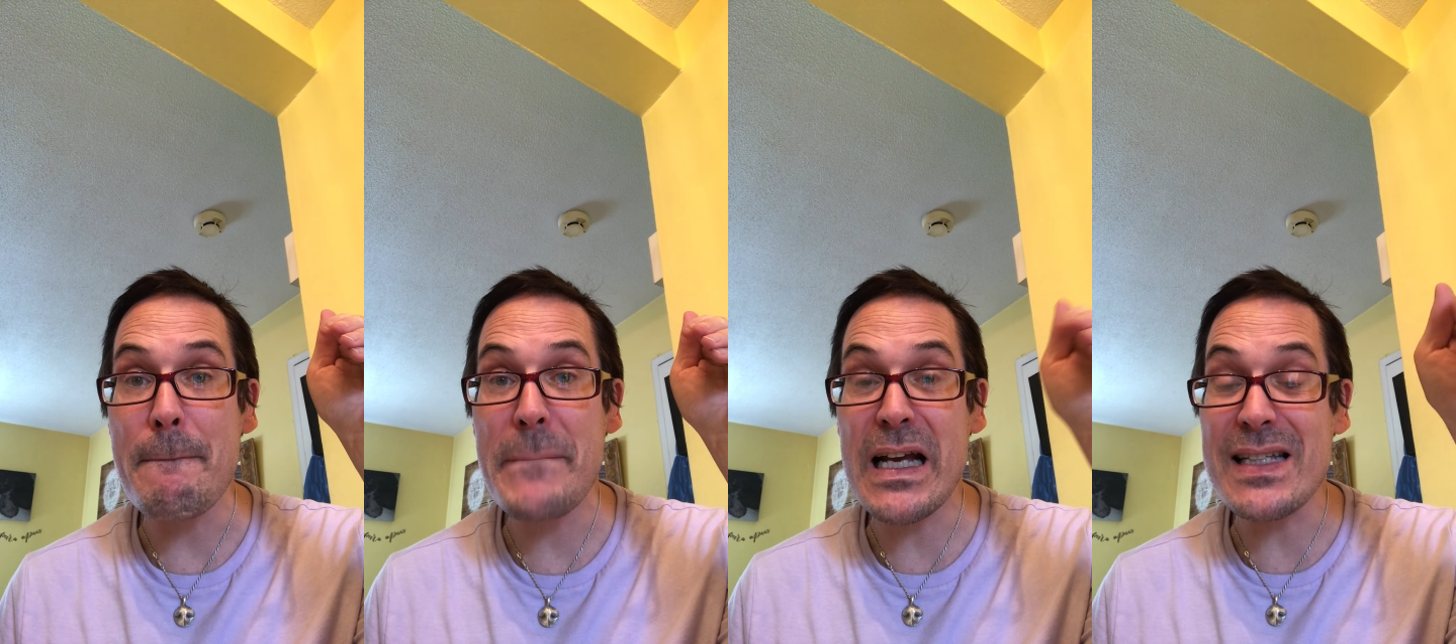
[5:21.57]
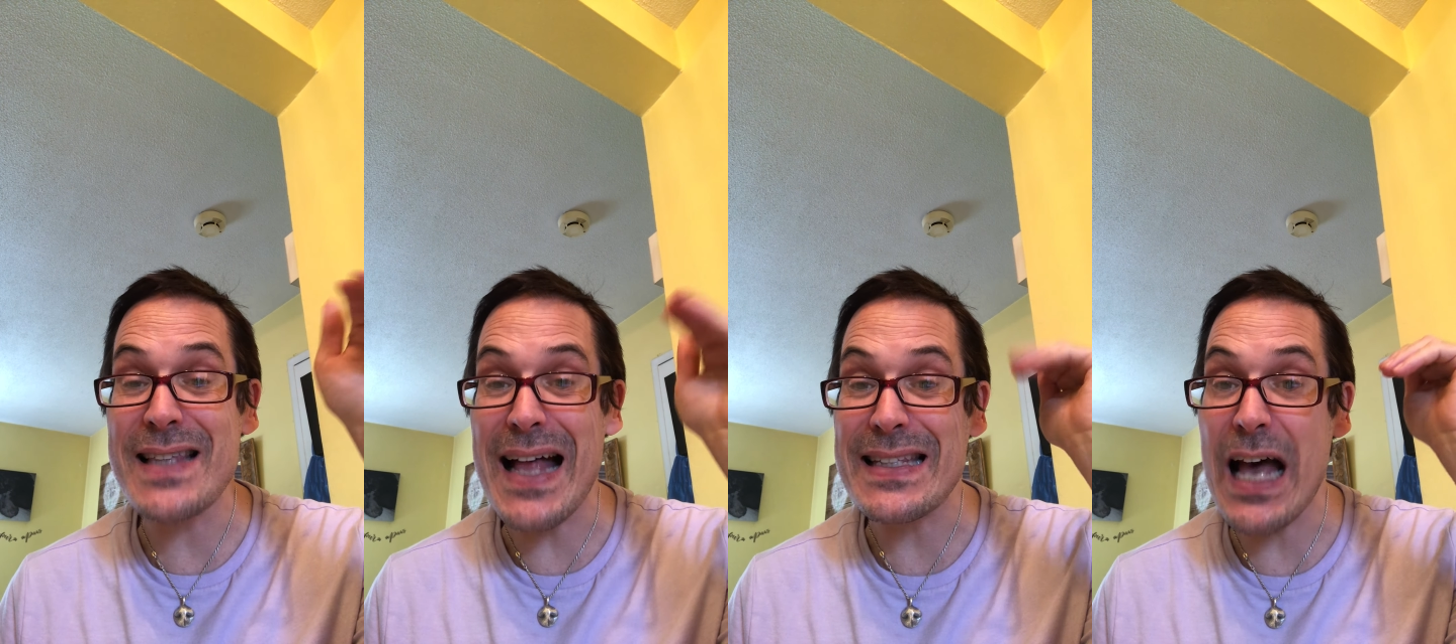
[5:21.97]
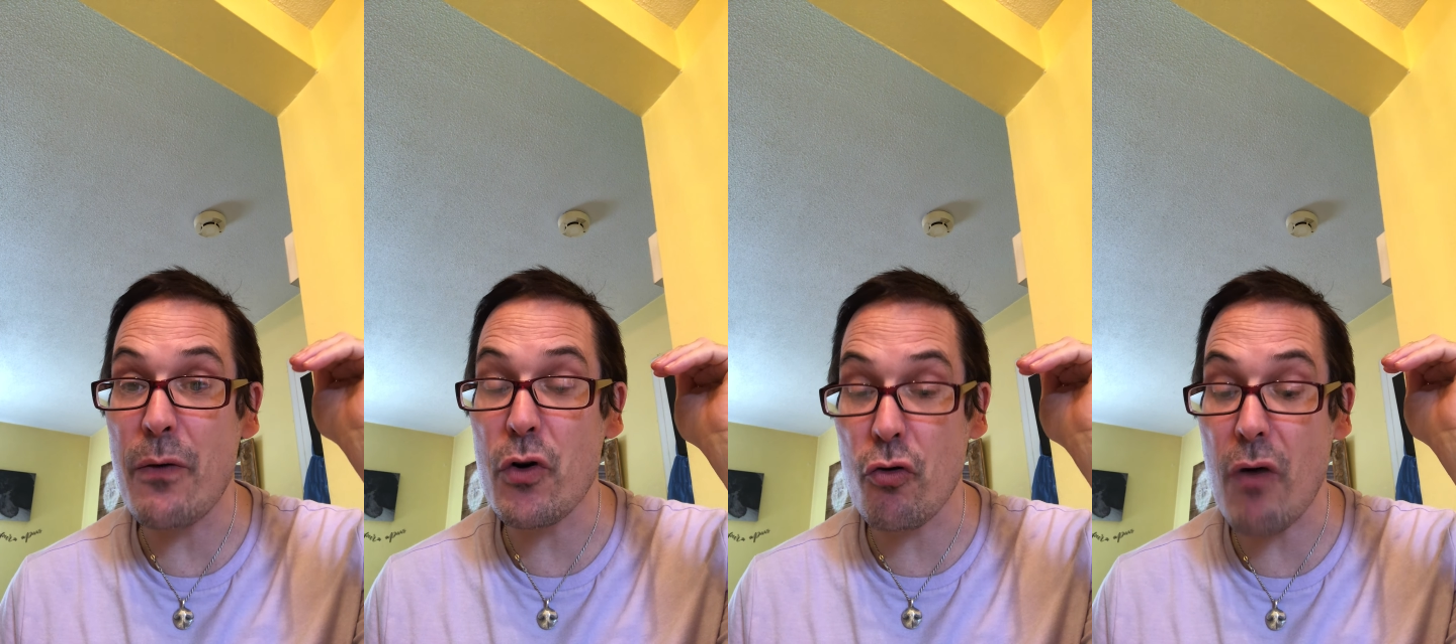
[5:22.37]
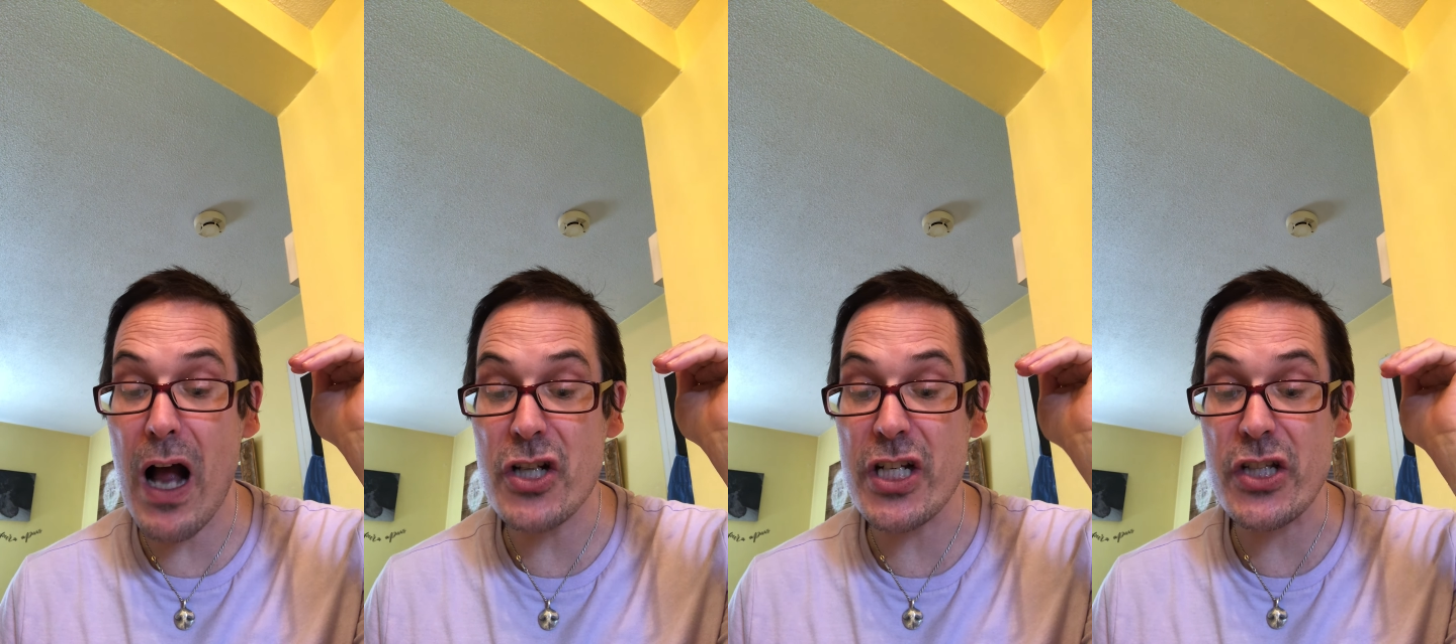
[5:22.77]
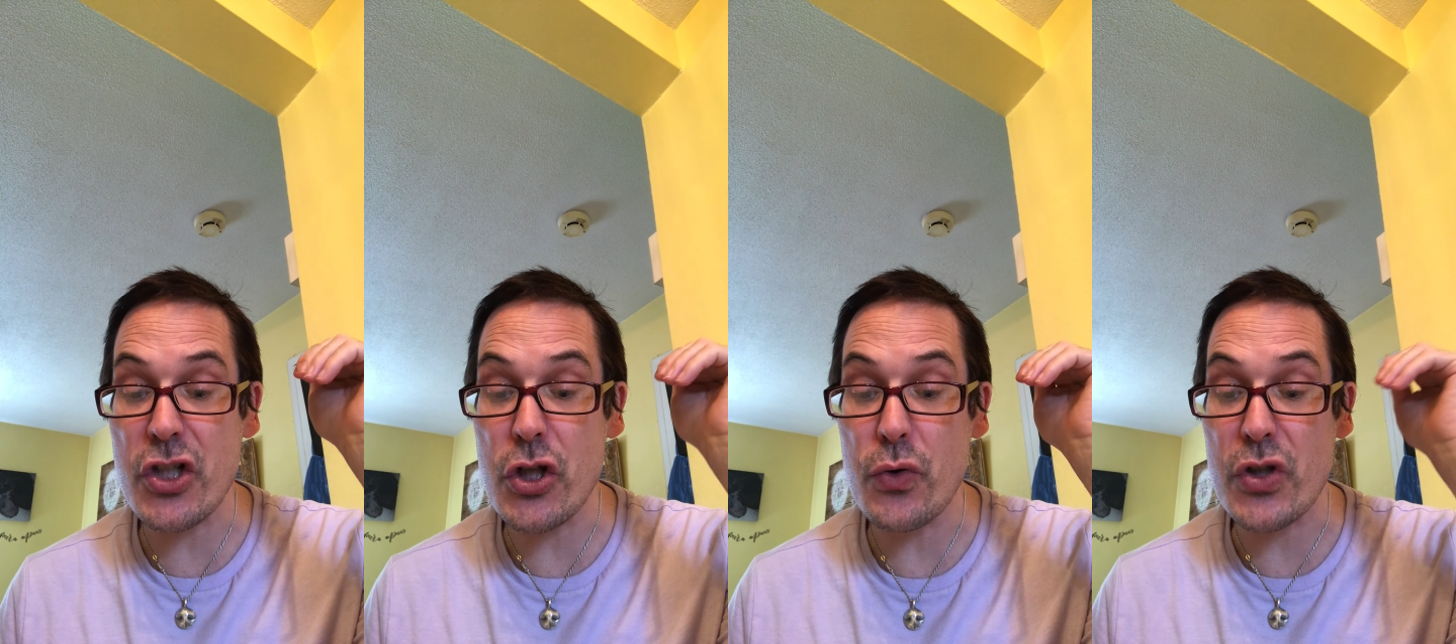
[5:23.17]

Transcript: because that's how a garage is too.